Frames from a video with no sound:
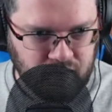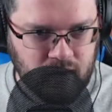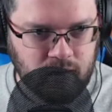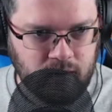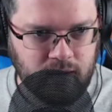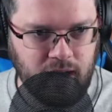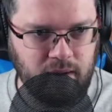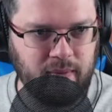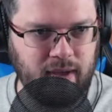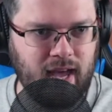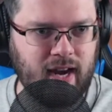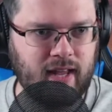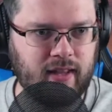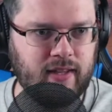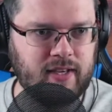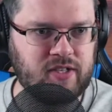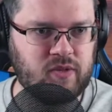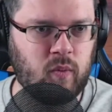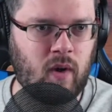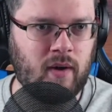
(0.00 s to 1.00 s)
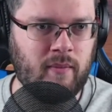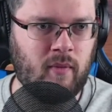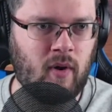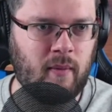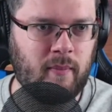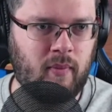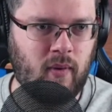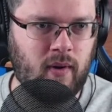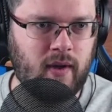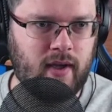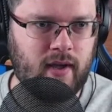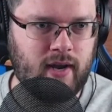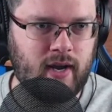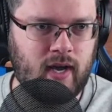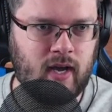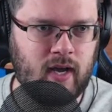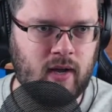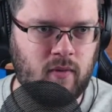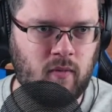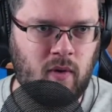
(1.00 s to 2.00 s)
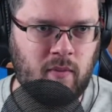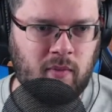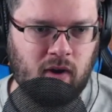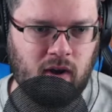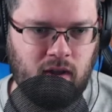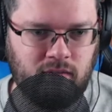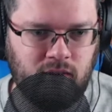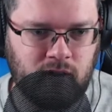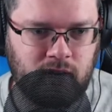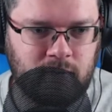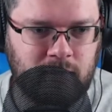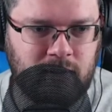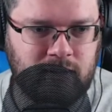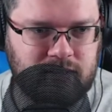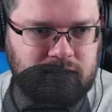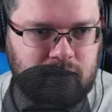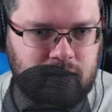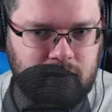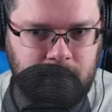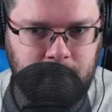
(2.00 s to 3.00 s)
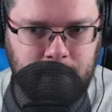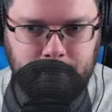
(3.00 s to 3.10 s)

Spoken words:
Okay, we got at least one more point, one more level on him. That's good.